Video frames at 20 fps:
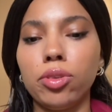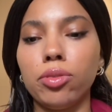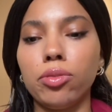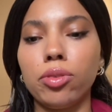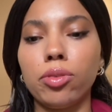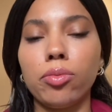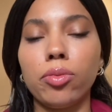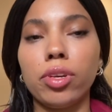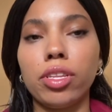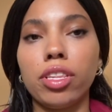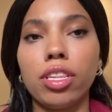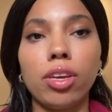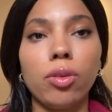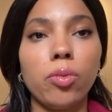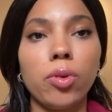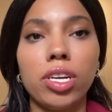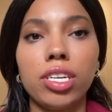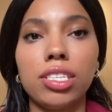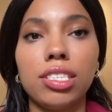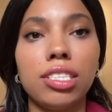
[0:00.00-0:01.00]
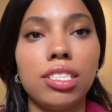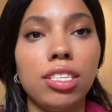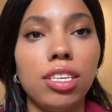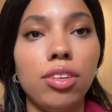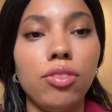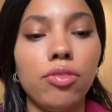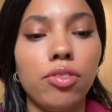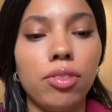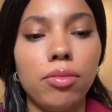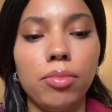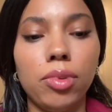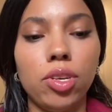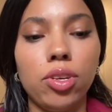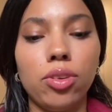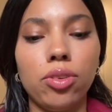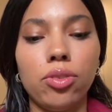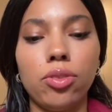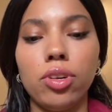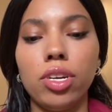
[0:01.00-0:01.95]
or what they want to see from you,